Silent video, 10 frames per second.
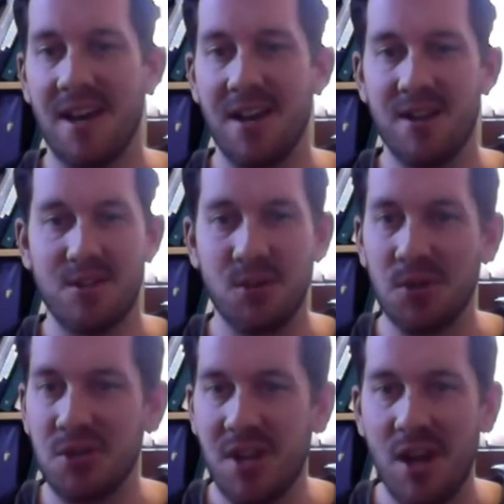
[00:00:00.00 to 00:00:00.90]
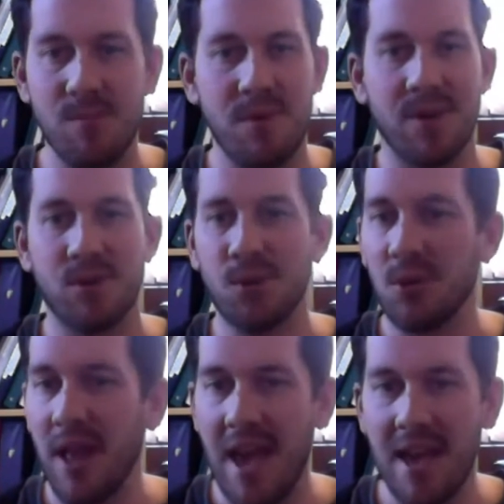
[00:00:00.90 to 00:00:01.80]
searched up
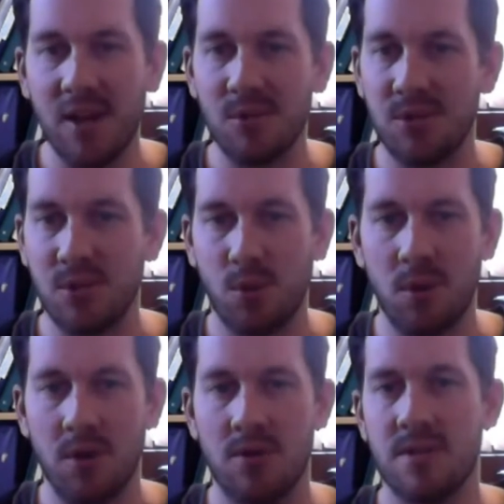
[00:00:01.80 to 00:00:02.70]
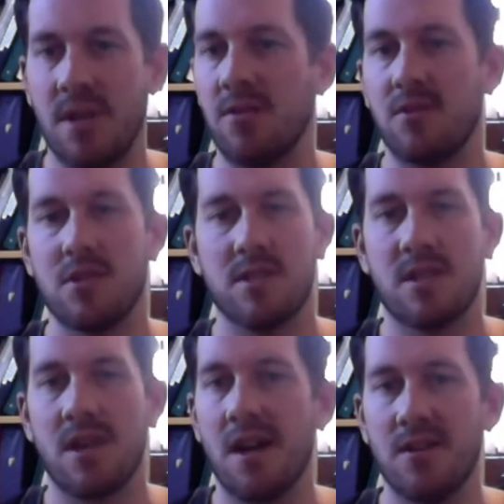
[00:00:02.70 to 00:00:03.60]
Google Hangout tutorials, and there's
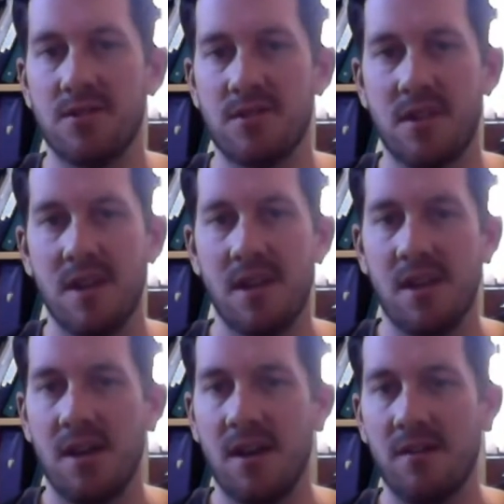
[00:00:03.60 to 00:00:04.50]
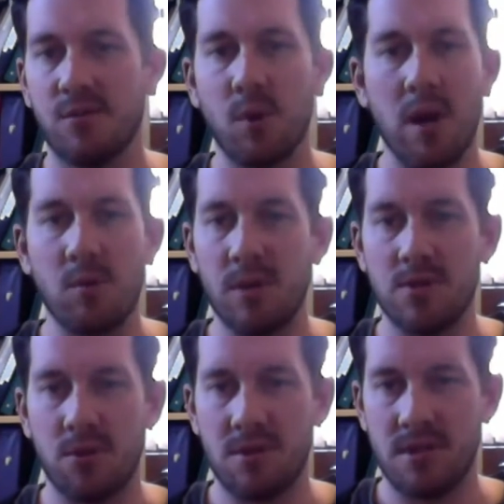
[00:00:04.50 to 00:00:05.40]
just tons of great
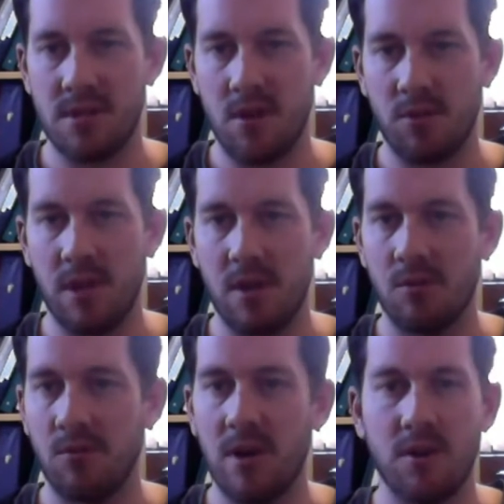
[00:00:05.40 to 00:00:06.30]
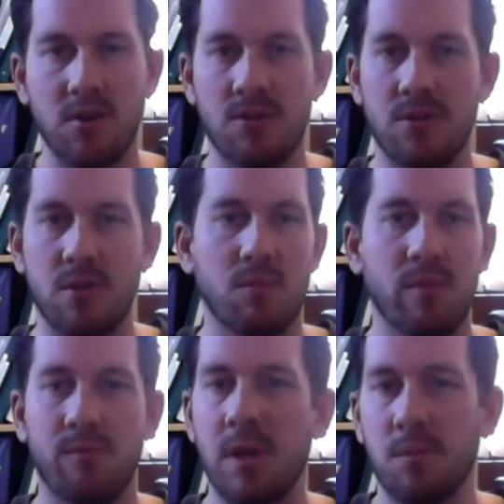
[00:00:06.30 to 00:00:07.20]
resources out there right on YouTube
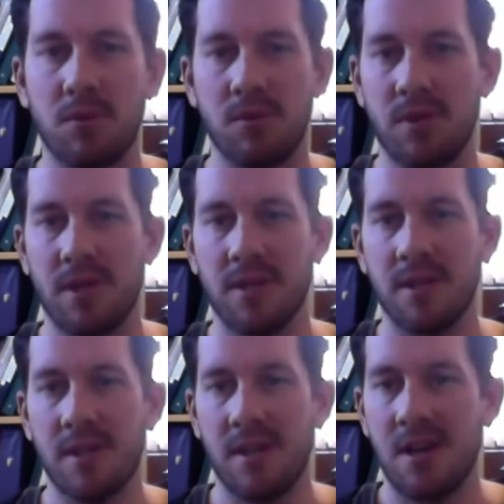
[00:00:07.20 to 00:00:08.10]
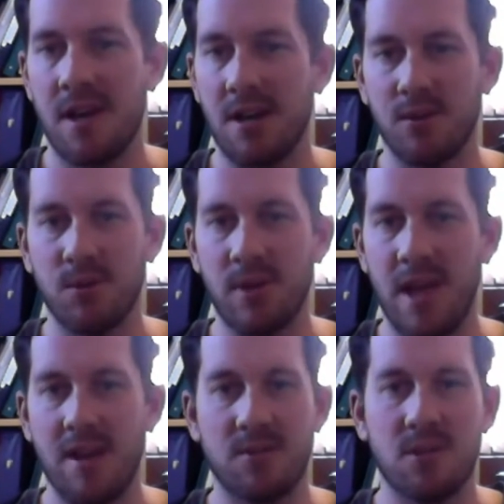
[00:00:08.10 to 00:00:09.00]
of people doing Google
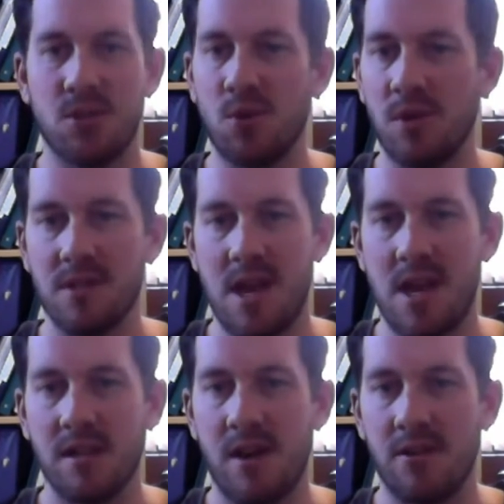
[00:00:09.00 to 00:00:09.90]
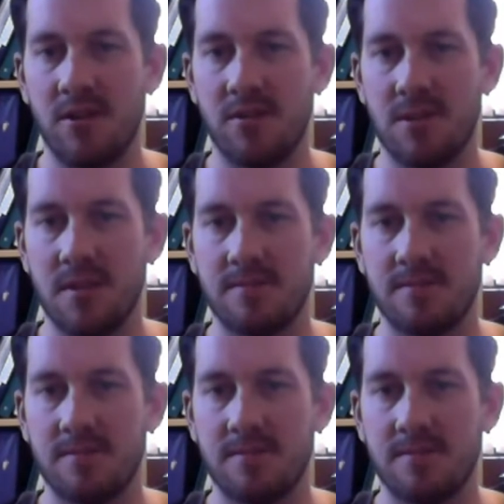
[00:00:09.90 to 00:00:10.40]
Hangouts that show you exactly how to use it.